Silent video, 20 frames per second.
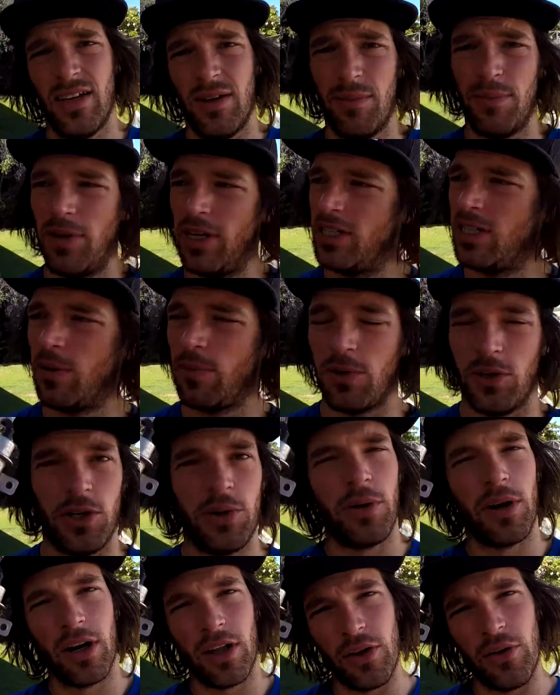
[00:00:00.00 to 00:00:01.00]
Picked up a new
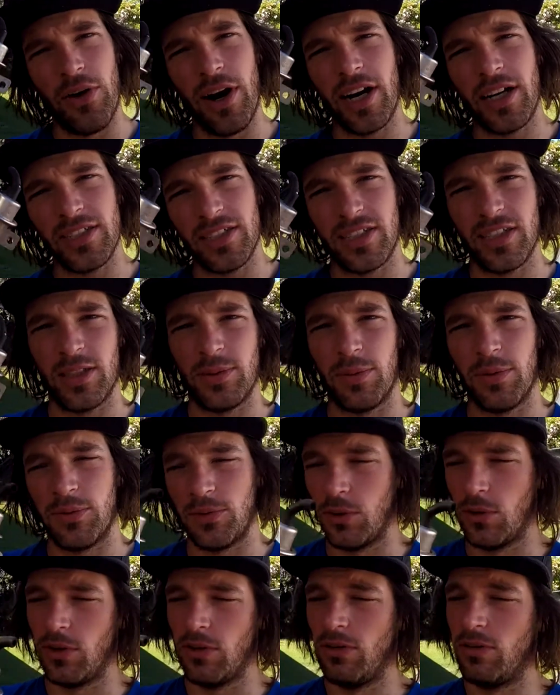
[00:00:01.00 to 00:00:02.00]
one at the wreckers just
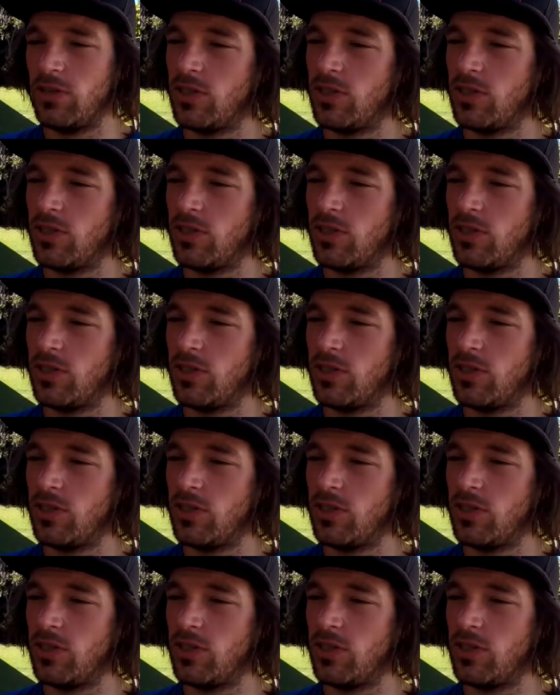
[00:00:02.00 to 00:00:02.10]
before.